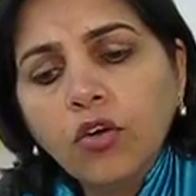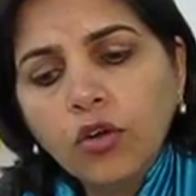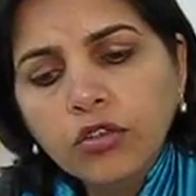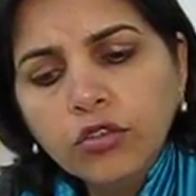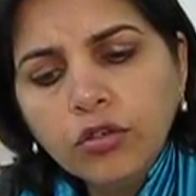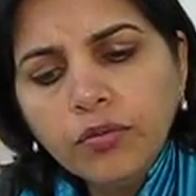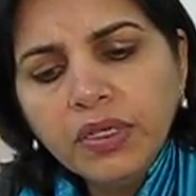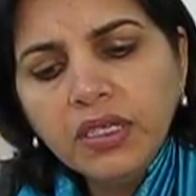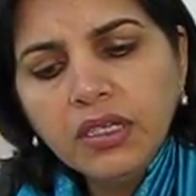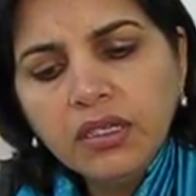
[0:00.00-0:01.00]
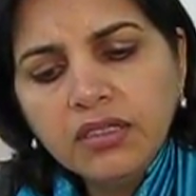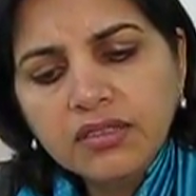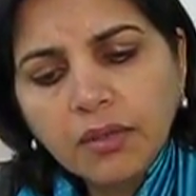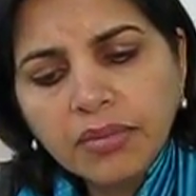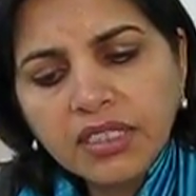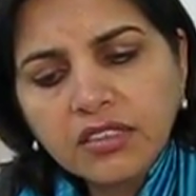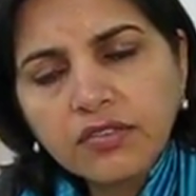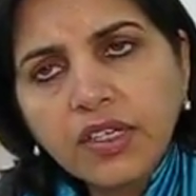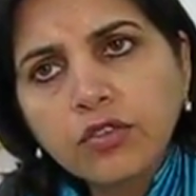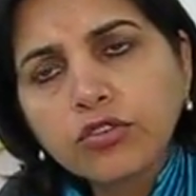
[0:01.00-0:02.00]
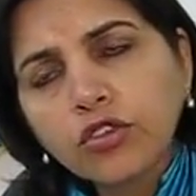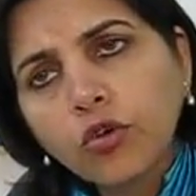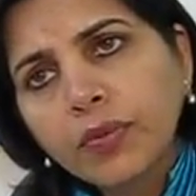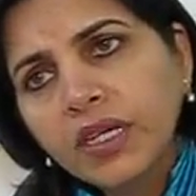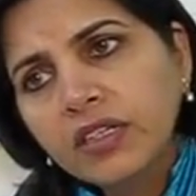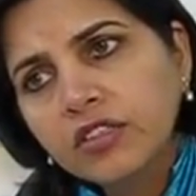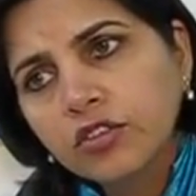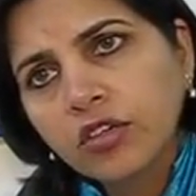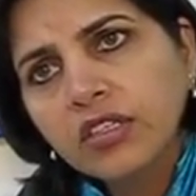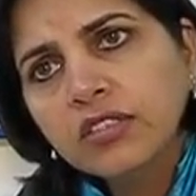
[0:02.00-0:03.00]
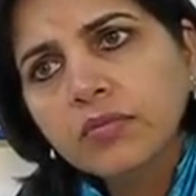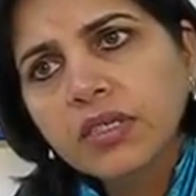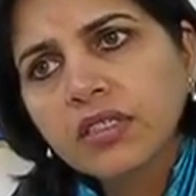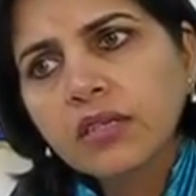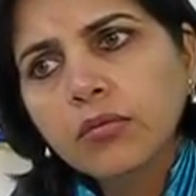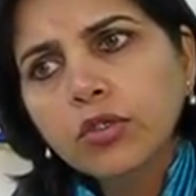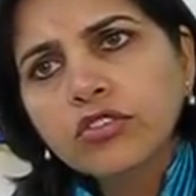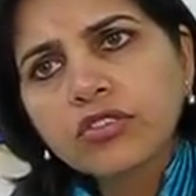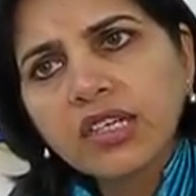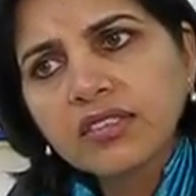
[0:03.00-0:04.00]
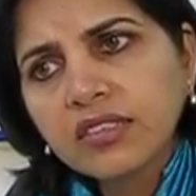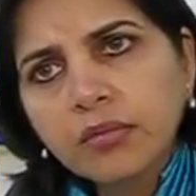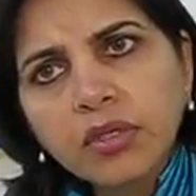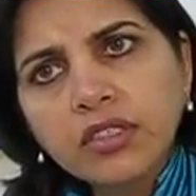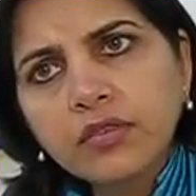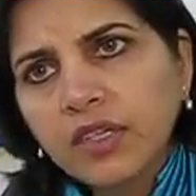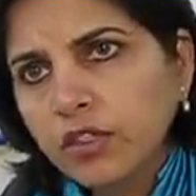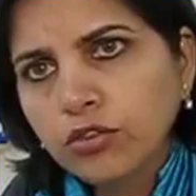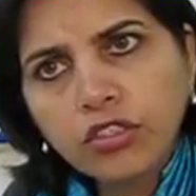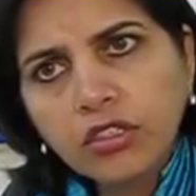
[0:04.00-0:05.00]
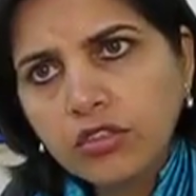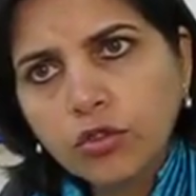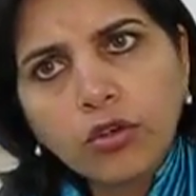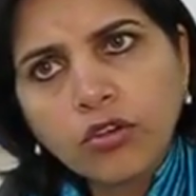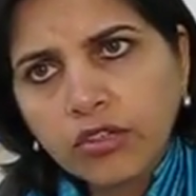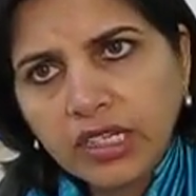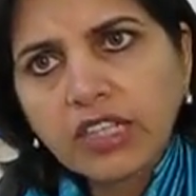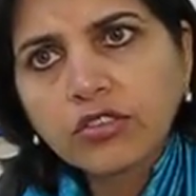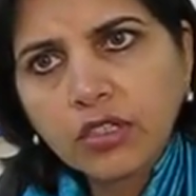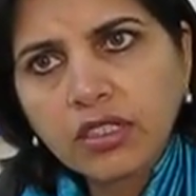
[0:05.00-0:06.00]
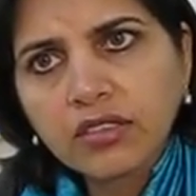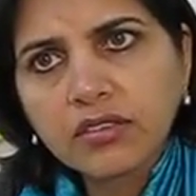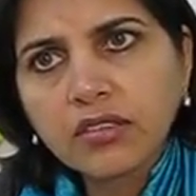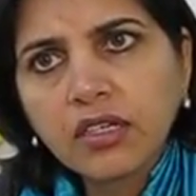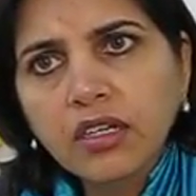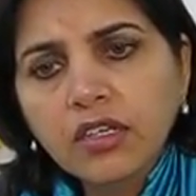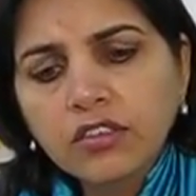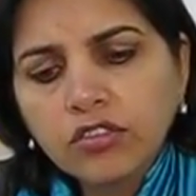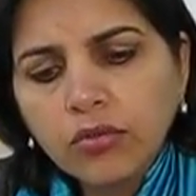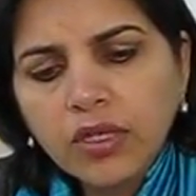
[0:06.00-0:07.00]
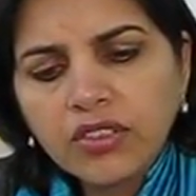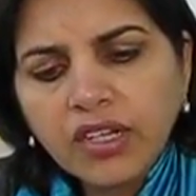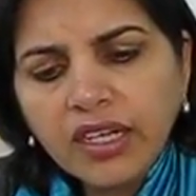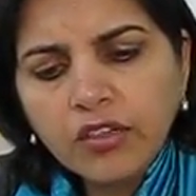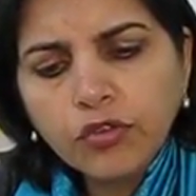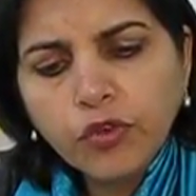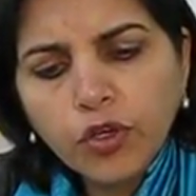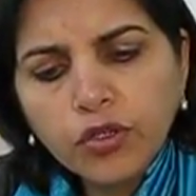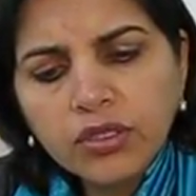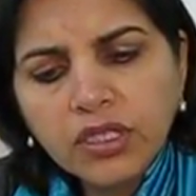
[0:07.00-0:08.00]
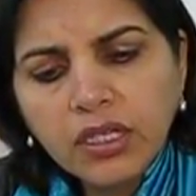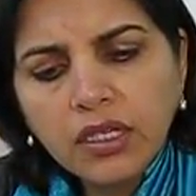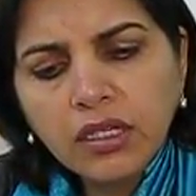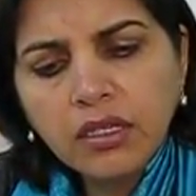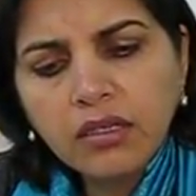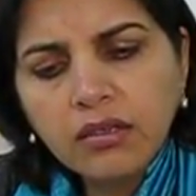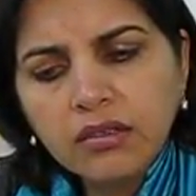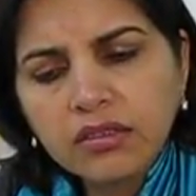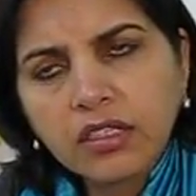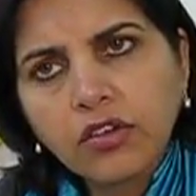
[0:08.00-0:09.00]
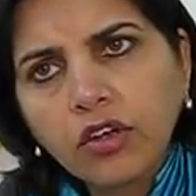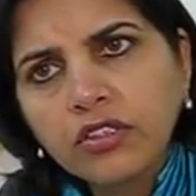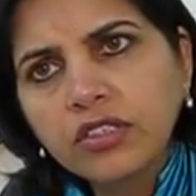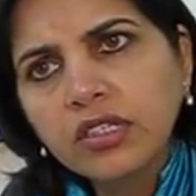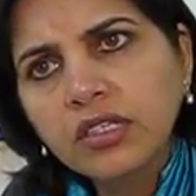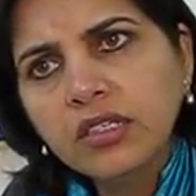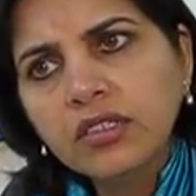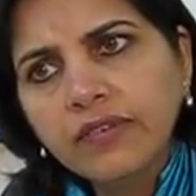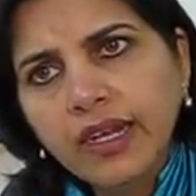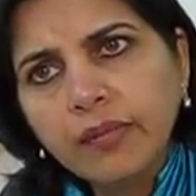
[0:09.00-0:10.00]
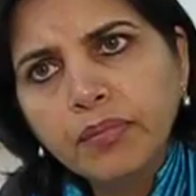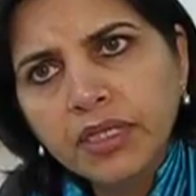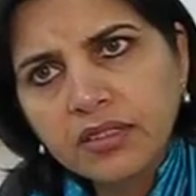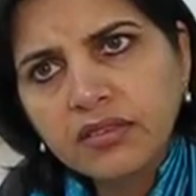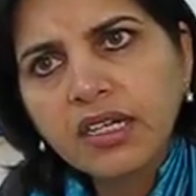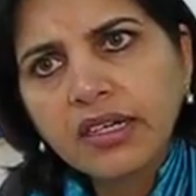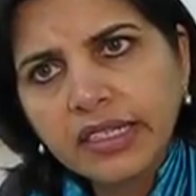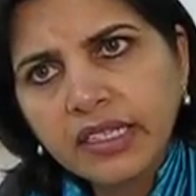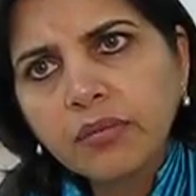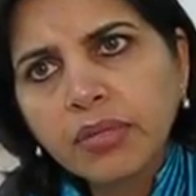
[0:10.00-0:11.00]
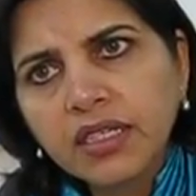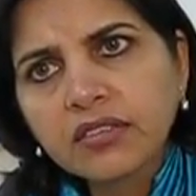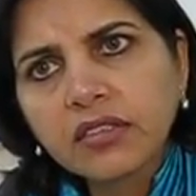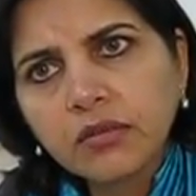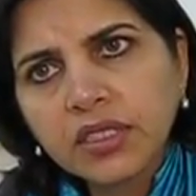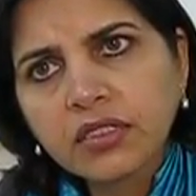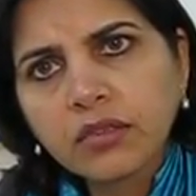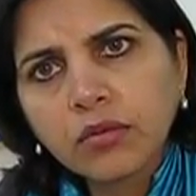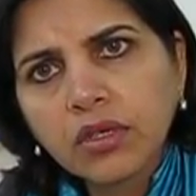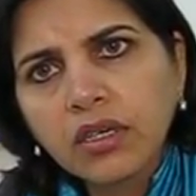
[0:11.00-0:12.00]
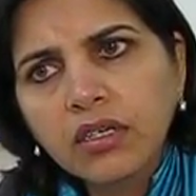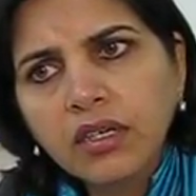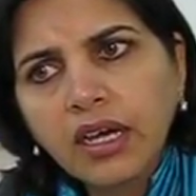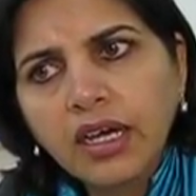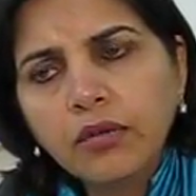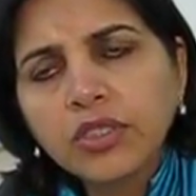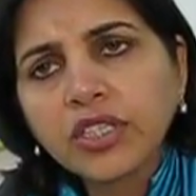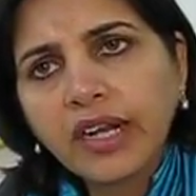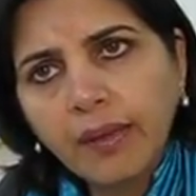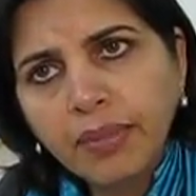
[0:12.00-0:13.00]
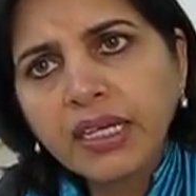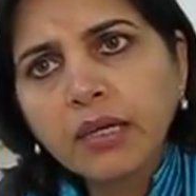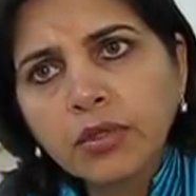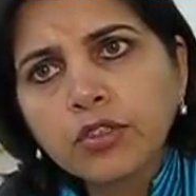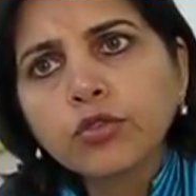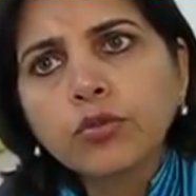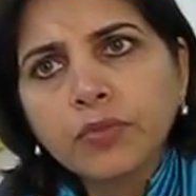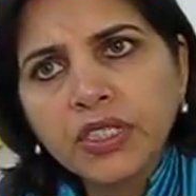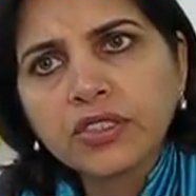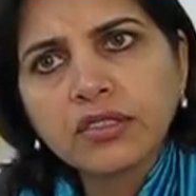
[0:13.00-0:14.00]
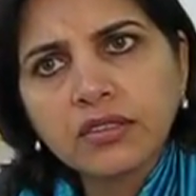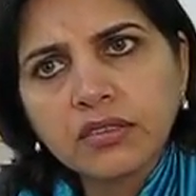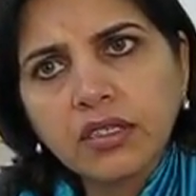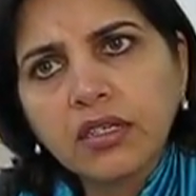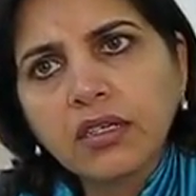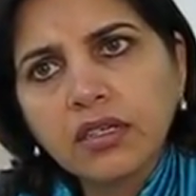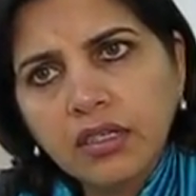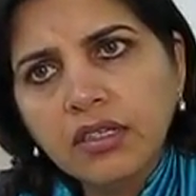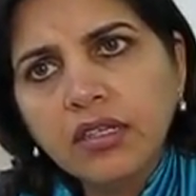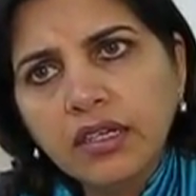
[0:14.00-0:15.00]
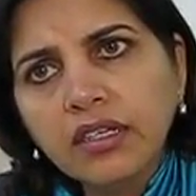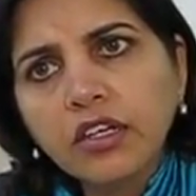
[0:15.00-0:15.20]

although in some cases we are using open-ended sockets, but in most transtibials we are using total contact sockets. So we are trying to follow the technology developments that are taking place in the Western world and which are applicable to patients in the